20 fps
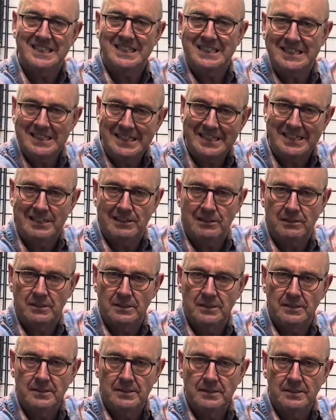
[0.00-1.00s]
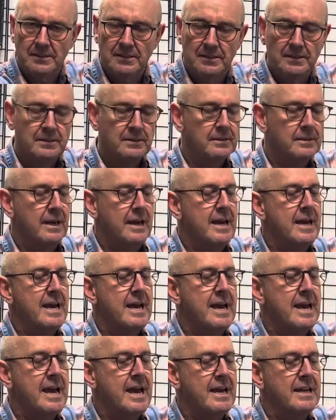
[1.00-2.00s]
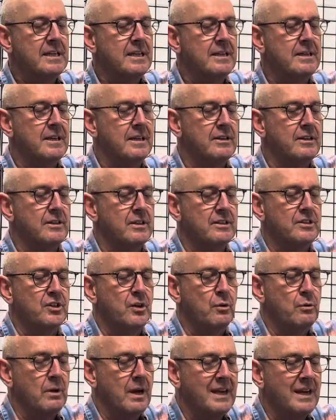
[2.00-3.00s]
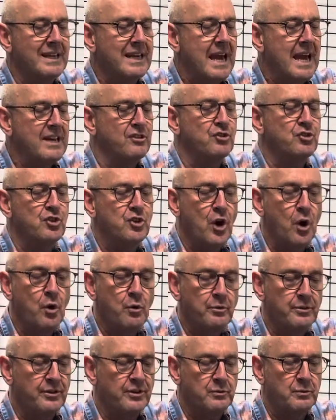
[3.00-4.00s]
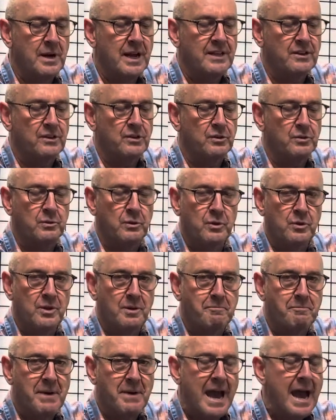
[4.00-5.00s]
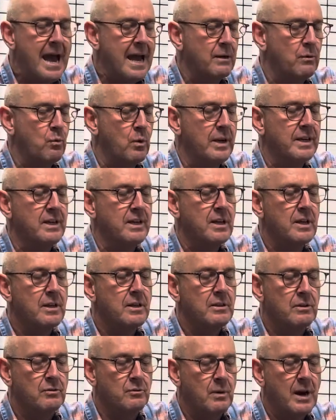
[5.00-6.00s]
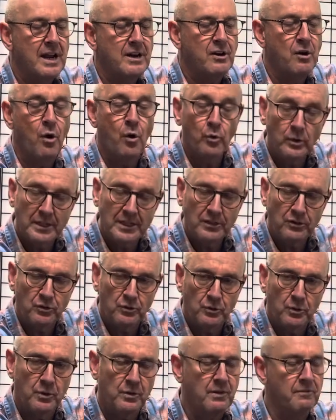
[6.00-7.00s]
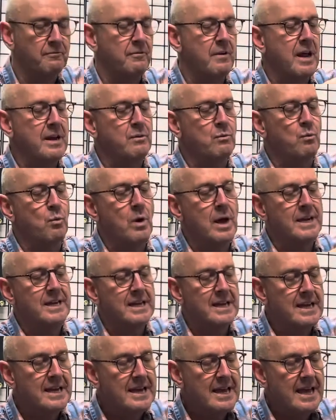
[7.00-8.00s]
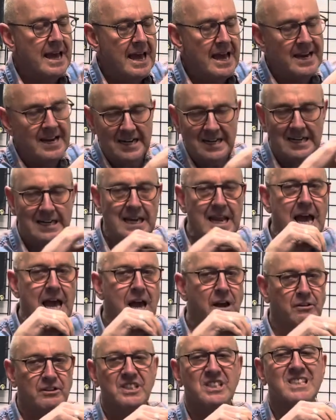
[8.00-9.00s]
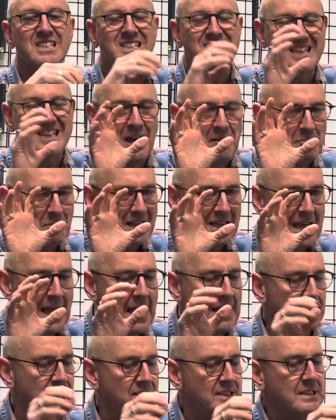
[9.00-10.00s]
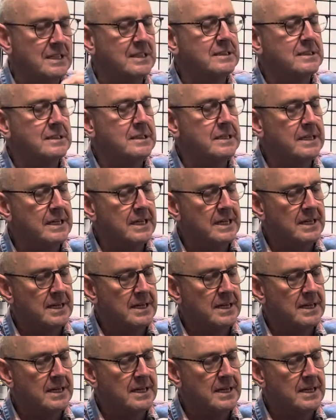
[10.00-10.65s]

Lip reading: here. And so again, don't thread through the back one, thread only through the front one, and it allows some elasticity.